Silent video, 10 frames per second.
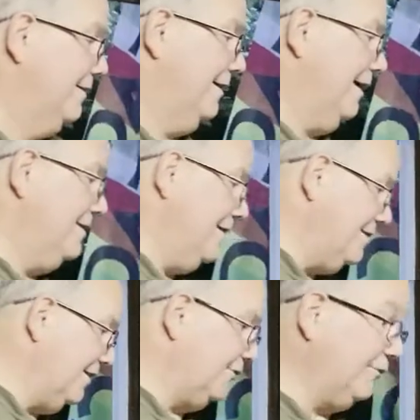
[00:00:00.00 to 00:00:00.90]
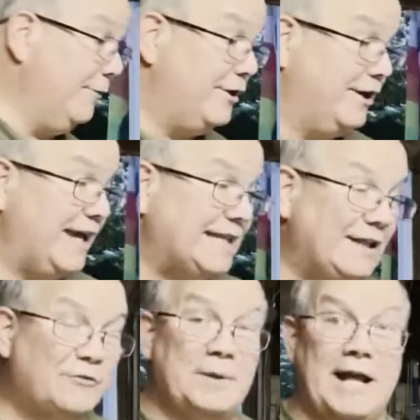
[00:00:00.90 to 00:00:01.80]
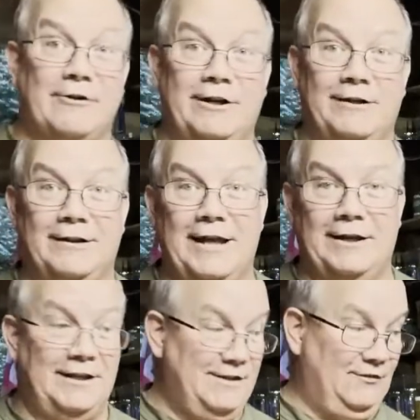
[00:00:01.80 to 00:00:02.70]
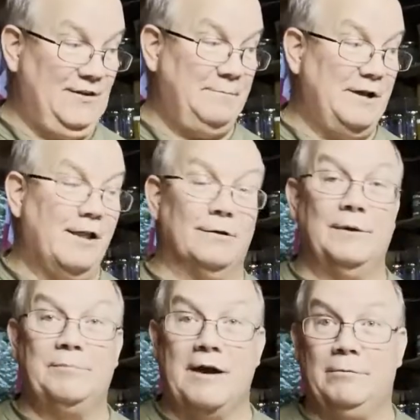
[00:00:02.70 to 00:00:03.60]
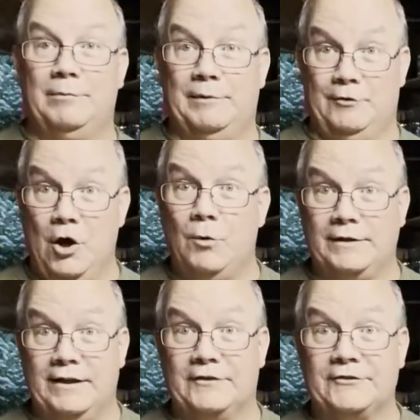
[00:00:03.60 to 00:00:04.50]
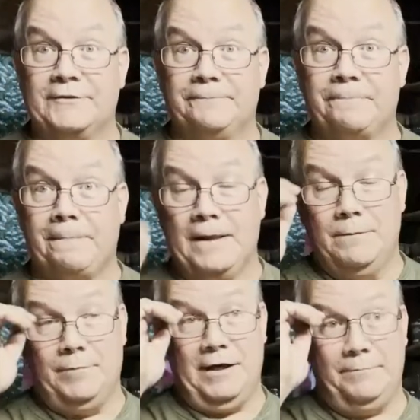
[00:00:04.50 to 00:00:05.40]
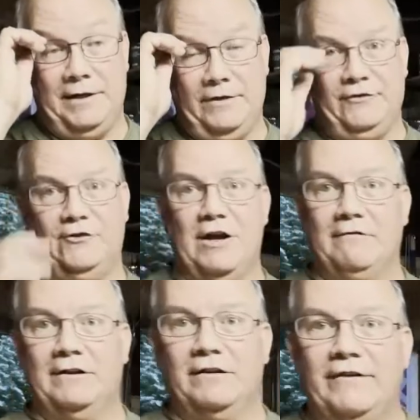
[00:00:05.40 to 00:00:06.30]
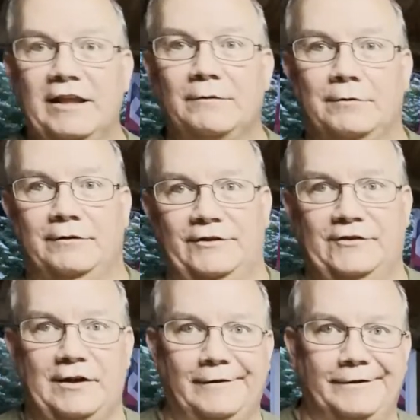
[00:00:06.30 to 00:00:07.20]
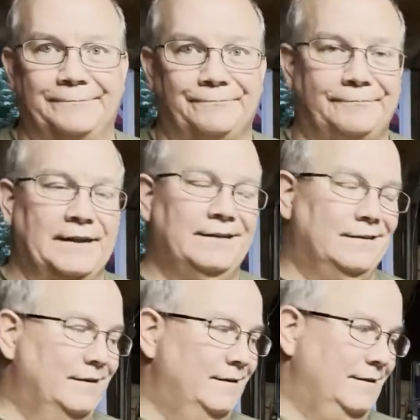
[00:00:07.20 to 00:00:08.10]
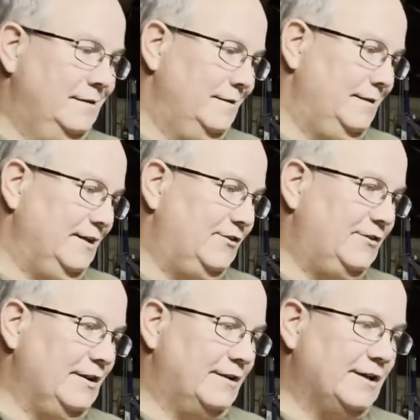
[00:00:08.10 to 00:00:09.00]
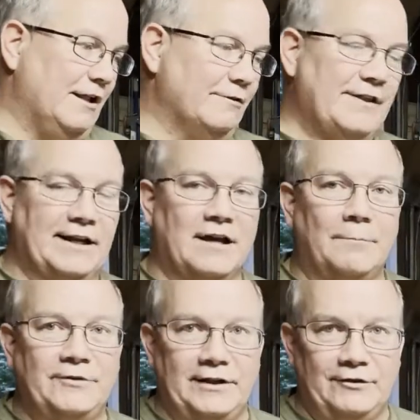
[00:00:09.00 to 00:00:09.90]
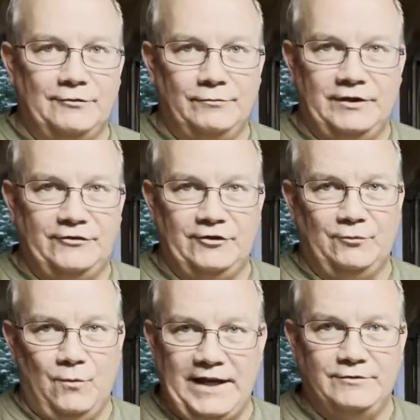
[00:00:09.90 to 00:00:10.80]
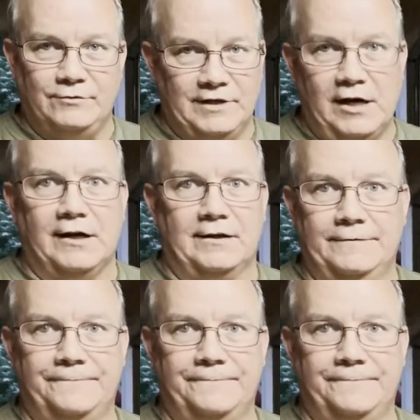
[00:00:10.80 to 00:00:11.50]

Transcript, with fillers: and then this. If we could get this pattern in a light in this same color, we probably would go with this. But because it's not really available in this color, it's the color that it comes in is, is just way too dark.